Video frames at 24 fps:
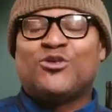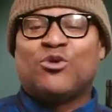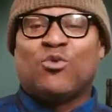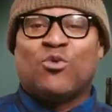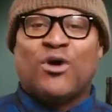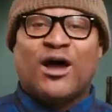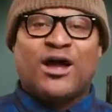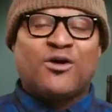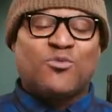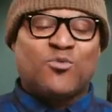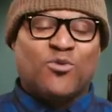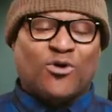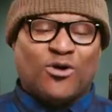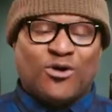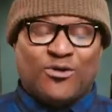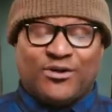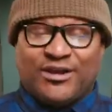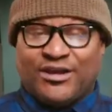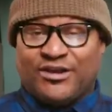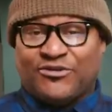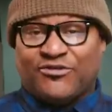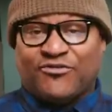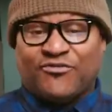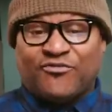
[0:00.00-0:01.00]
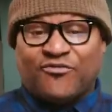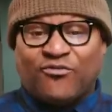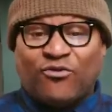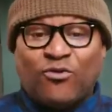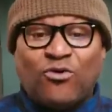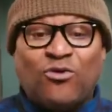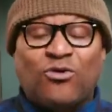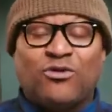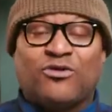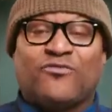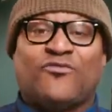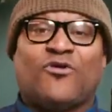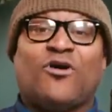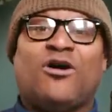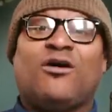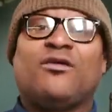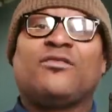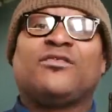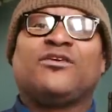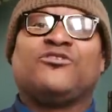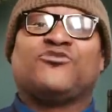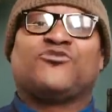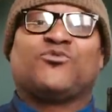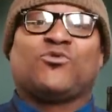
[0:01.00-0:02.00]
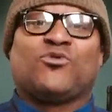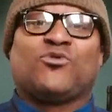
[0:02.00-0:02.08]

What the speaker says: The wine world is full of all these